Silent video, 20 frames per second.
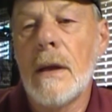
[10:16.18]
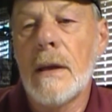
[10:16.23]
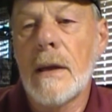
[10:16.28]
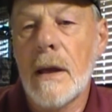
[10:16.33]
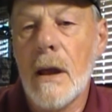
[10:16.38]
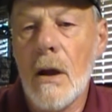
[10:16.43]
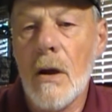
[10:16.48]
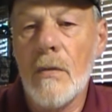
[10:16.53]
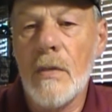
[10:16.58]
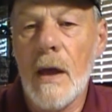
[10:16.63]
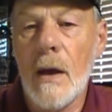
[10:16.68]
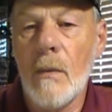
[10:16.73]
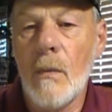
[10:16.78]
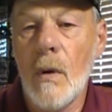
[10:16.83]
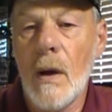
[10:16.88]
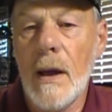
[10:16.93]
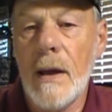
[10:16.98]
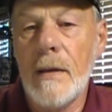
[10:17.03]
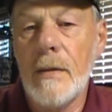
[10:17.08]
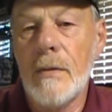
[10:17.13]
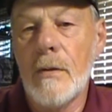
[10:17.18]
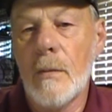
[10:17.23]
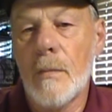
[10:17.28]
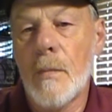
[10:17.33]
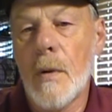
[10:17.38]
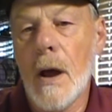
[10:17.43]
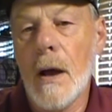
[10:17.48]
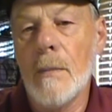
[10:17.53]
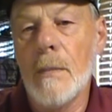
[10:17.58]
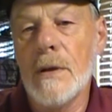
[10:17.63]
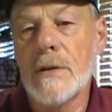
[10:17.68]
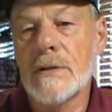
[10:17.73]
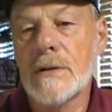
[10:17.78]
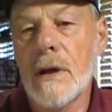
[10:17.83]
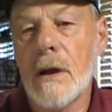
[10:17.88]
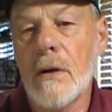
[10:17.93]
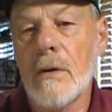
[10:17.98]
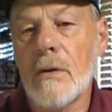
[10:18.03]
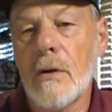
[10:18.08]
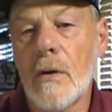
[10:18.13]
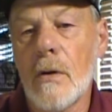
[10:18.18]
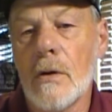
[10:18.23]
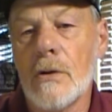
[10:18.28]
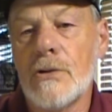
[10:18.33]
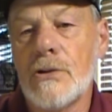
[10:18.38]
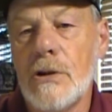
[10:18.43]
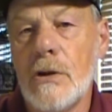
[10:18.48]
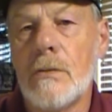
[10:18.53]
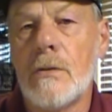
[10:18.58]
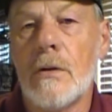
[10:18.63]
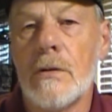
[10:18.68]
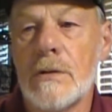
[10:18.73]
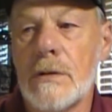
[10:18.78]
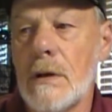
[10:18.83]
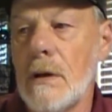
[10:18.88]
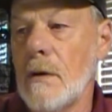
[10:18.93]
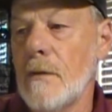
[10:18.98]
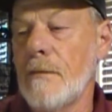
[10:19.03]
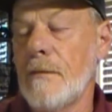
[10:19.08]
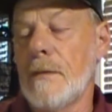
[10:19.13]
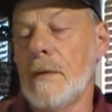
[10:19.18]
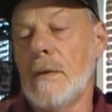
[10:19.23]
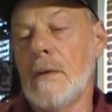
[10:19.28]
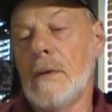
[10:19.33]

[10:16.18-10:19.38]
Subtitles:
care that way, they're probably scared they're going to shoot themselves.